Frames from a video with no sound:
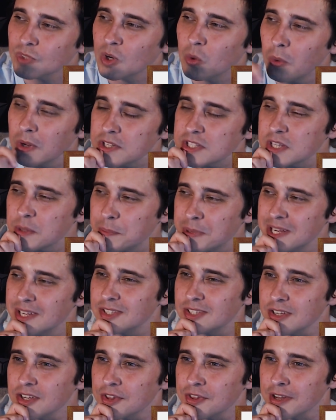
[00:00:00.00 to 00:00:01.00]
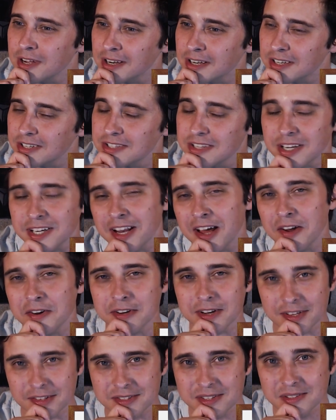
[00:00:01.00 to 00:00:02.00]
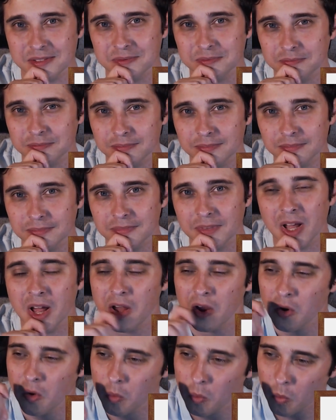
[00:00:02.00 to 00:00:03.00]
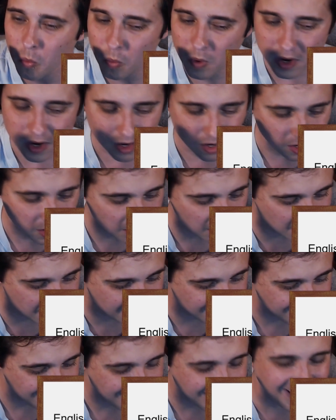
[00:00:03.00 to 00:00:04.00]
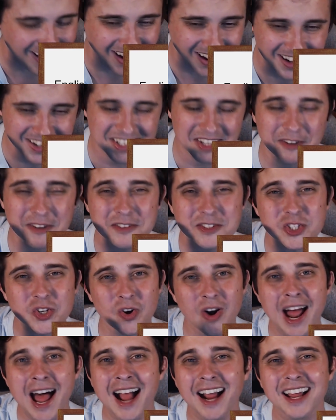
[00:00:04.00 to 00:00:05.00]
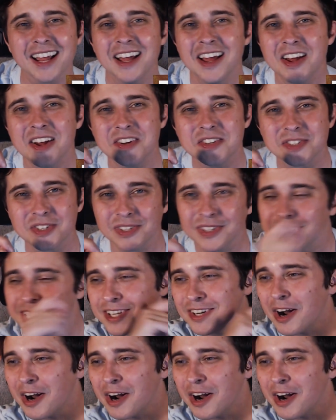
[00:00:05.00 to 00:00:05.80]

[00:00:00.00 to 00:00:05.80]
What's the PC thing to say nowadays? We're on the track to lead